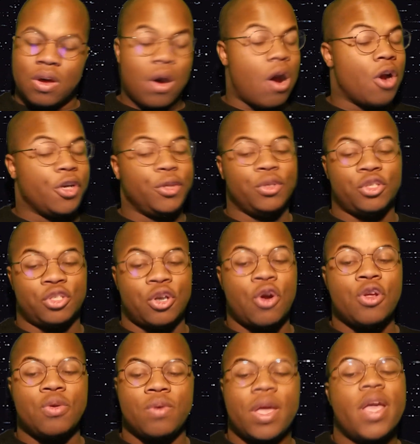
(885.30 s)
are you sure
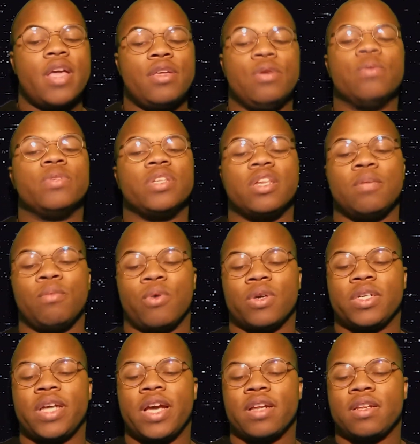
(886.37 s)
you can't use any more
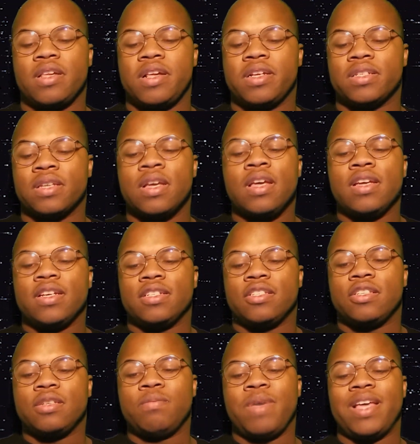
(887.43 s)
techniques? Because
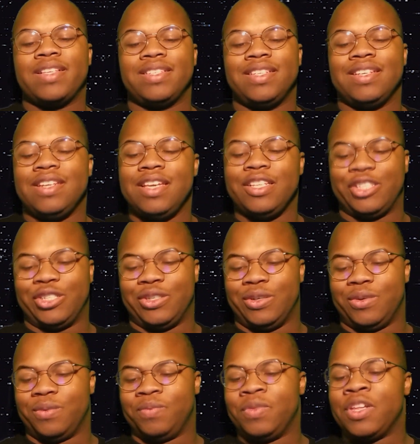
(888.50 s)
this man
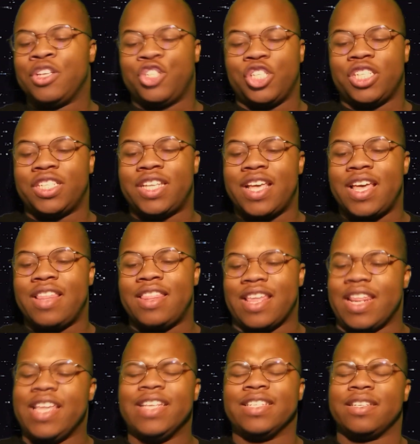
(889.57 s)
Zenitsu just said that
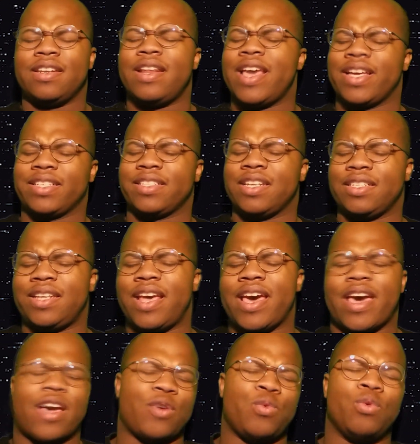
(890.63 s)
his next
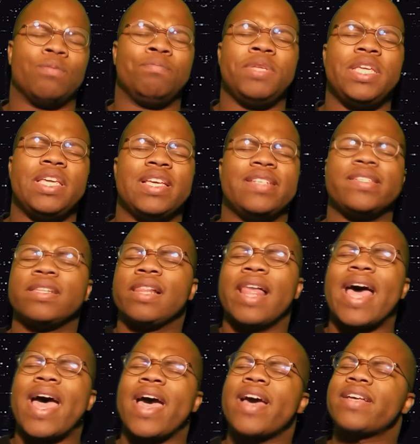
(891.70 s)
attack will be his
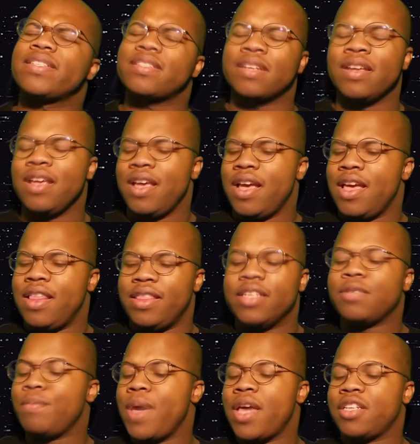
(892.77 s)
last. And
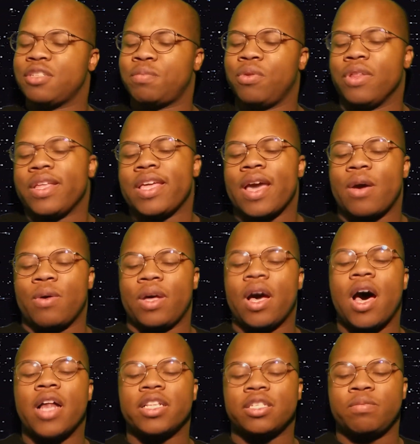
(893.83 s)
this man is pulling out
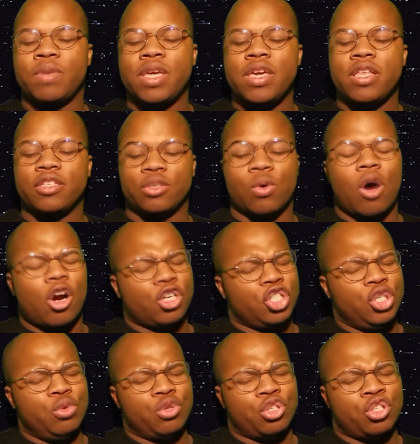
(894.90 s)
Godspeed. So are
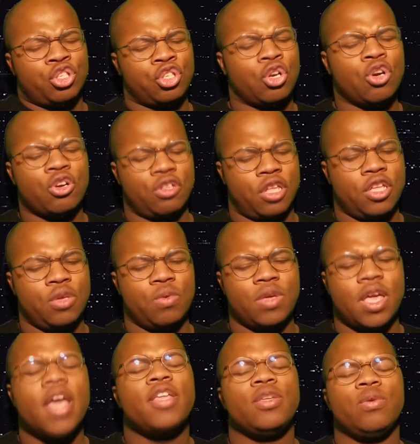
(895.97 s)
you sure that you
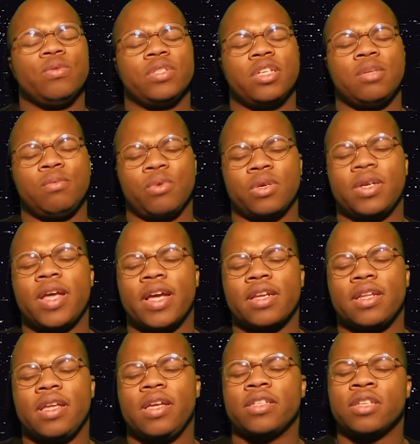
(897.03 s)
can't use any more
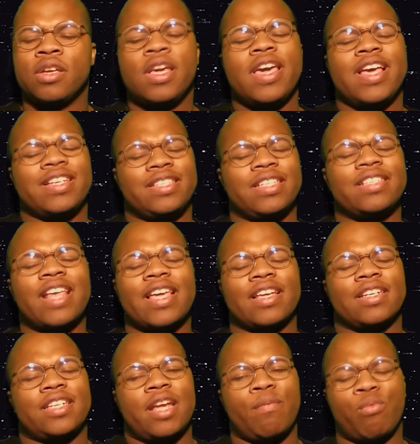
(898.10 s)
techniques? Is this like a
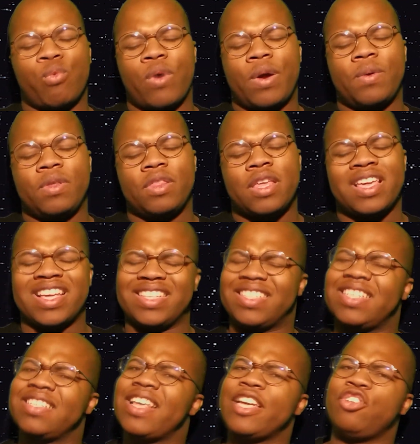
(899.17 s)
temporary thing? Is
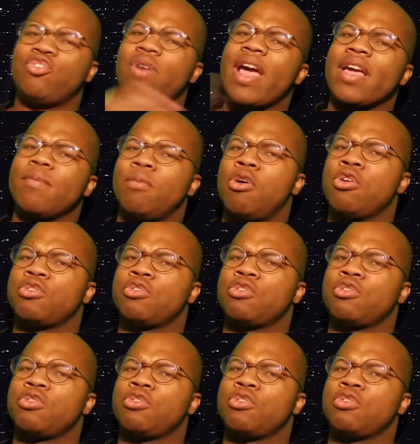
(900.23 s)
this like Dragon Ball